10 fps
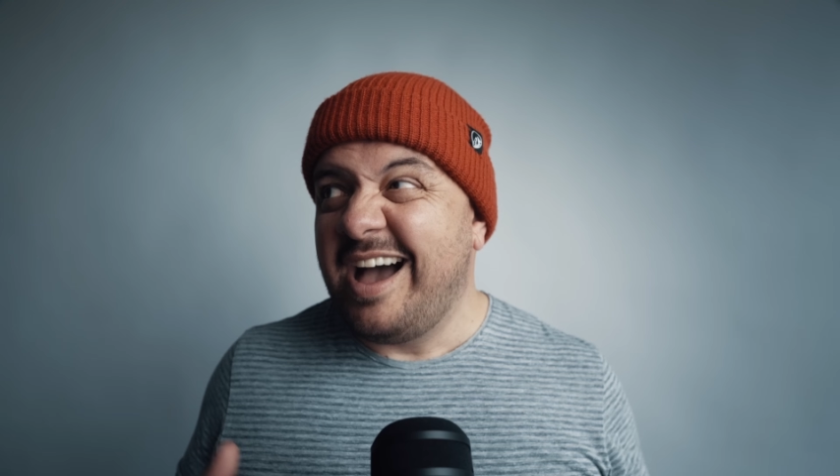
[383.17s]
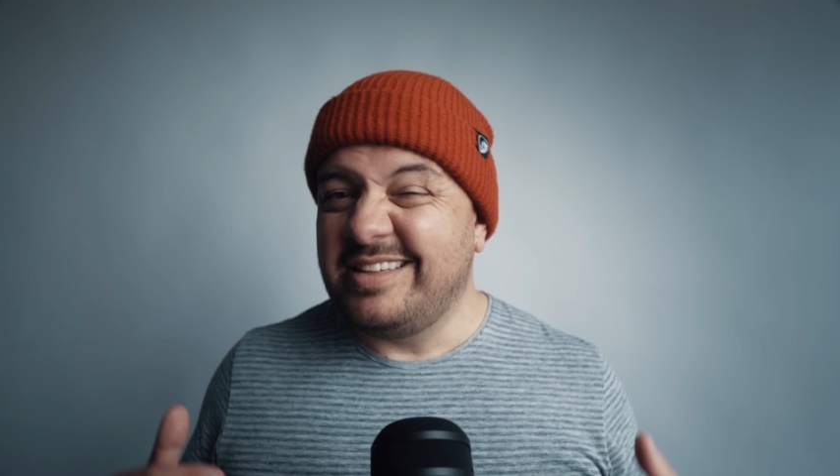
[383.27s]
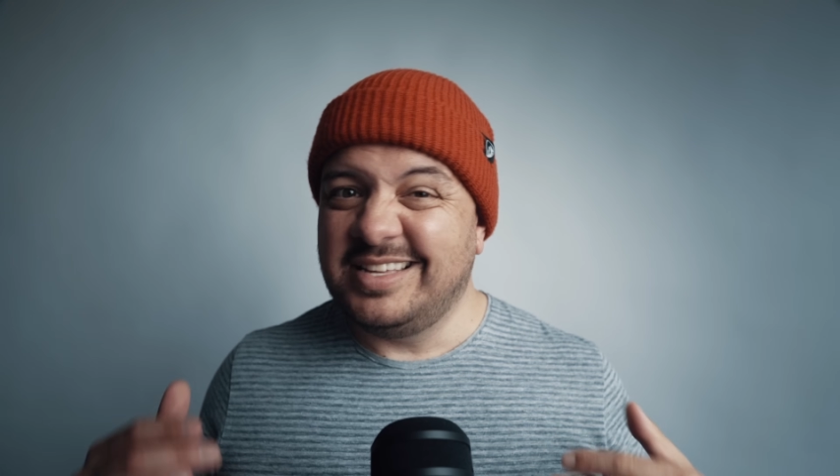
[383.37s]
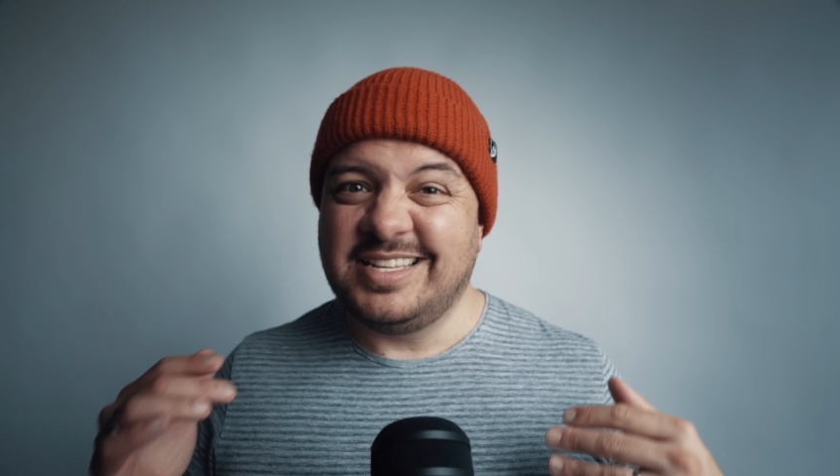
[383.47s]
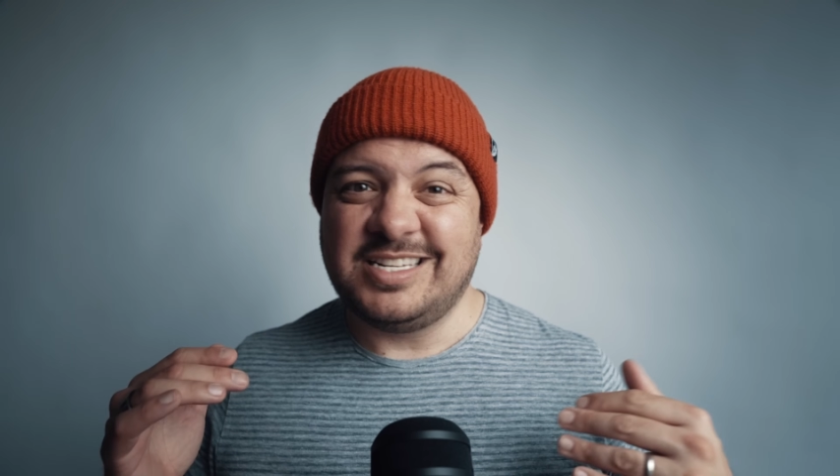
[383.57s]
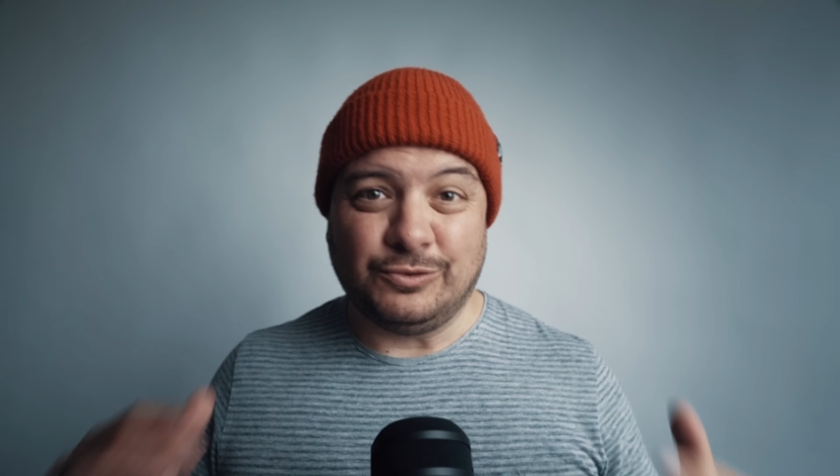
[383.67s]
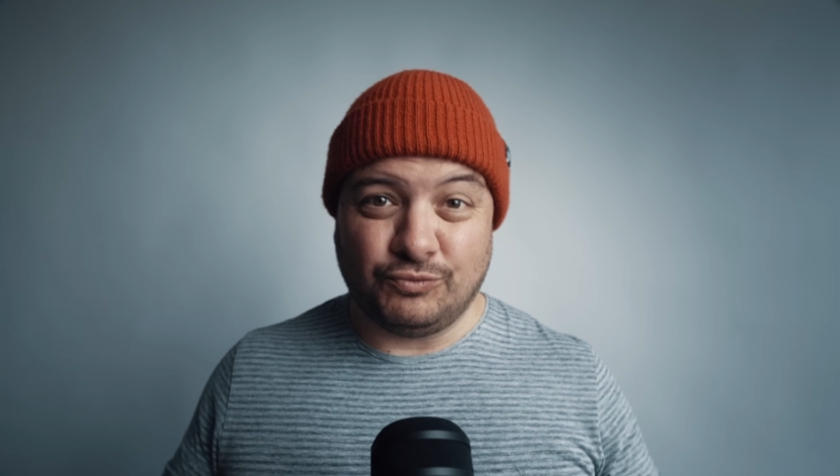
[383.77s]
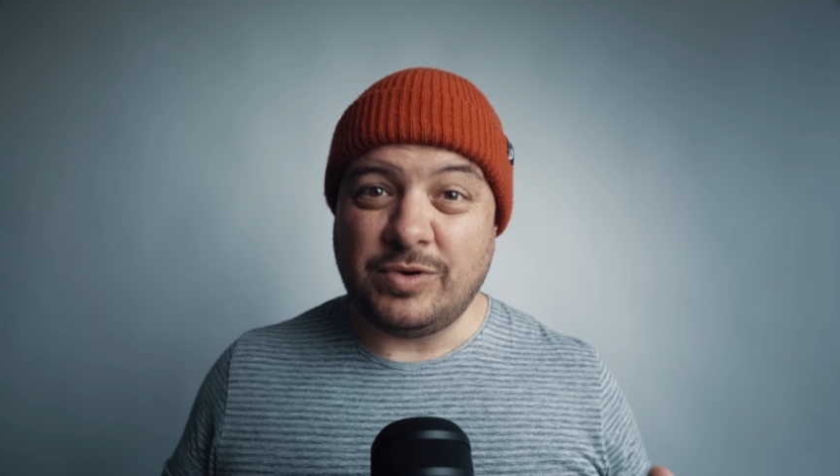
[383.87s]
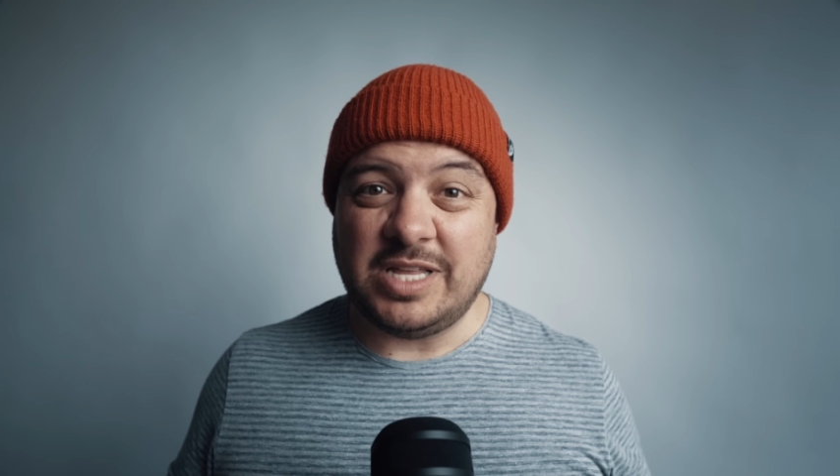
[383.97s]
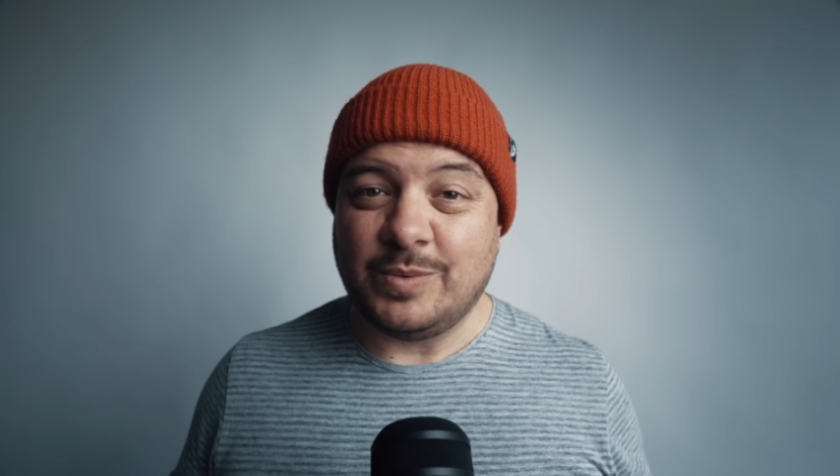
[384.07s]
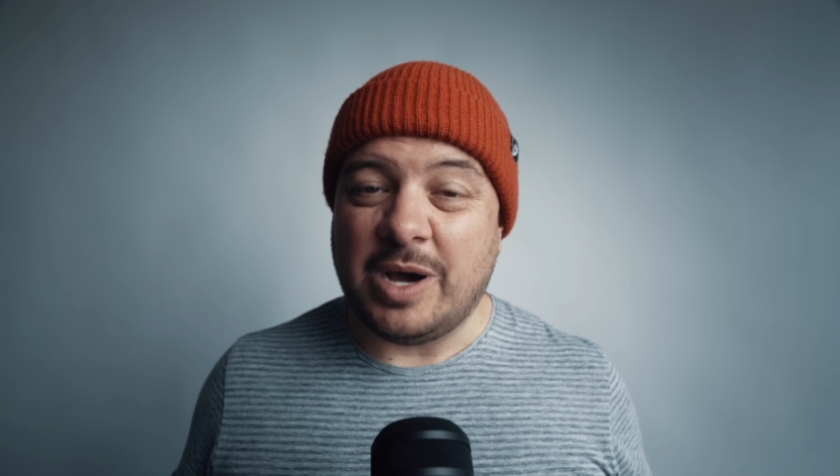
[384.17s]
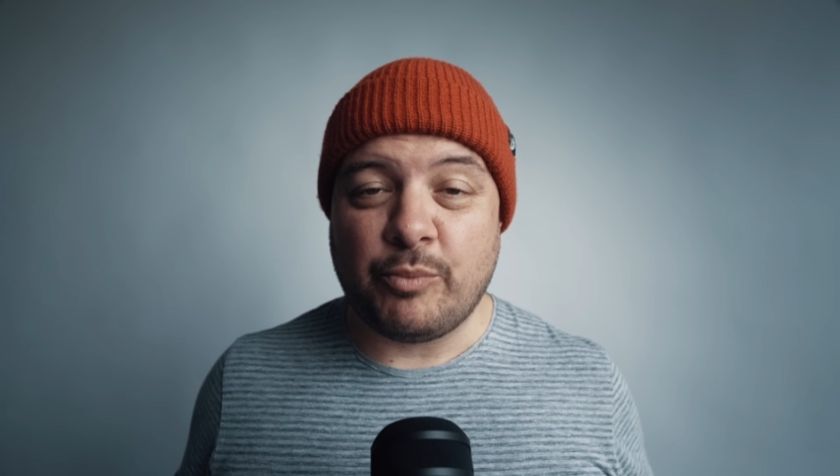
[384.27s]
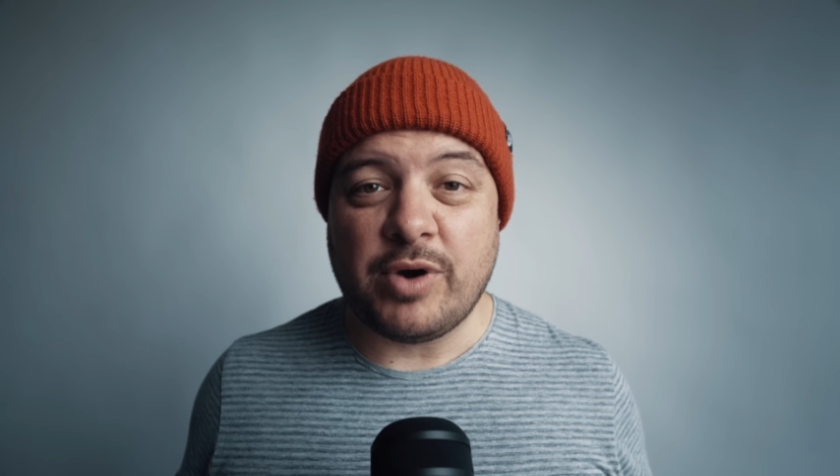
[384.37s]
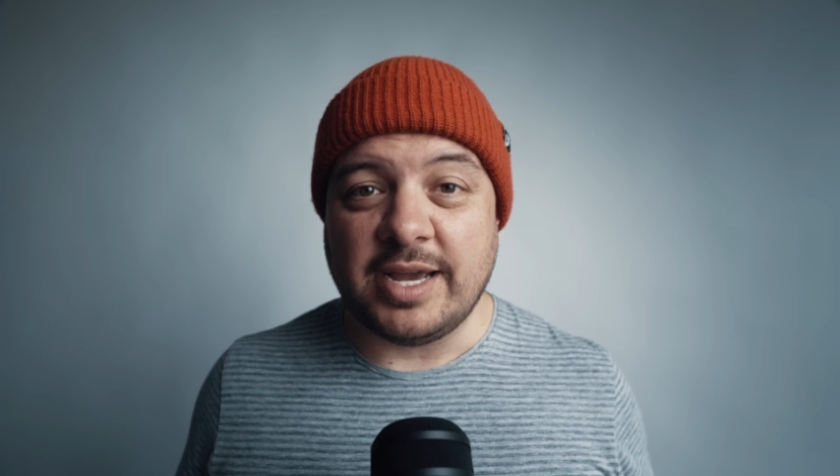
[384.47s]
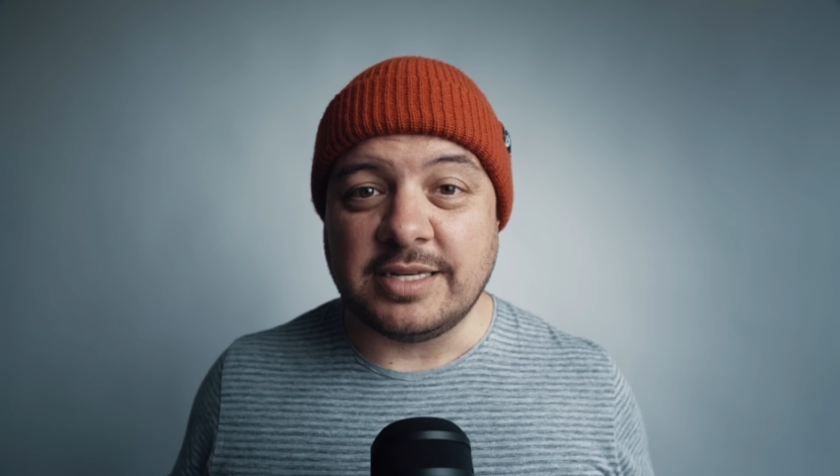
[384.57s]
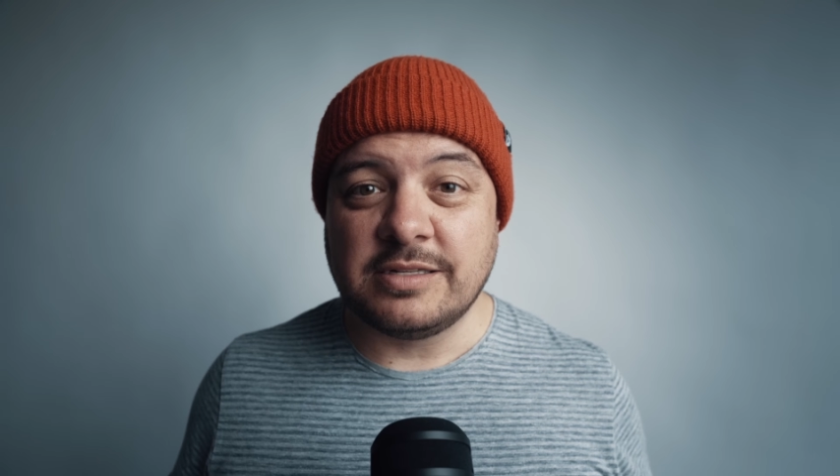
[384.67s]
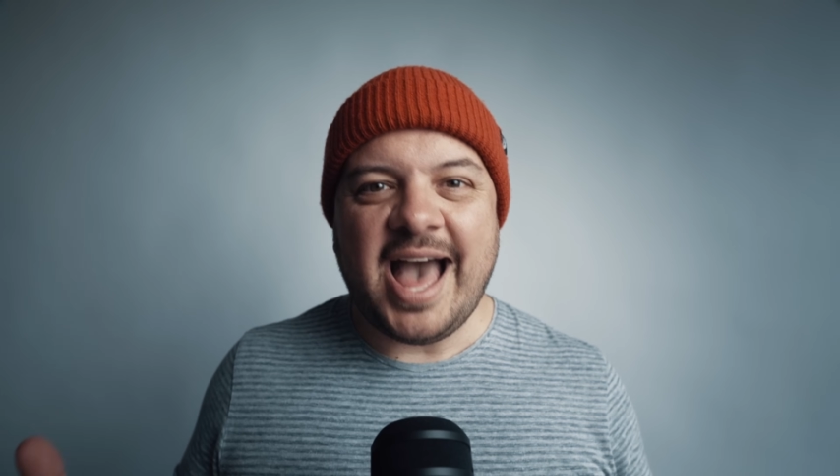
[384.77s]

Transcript: I think this is really well priced,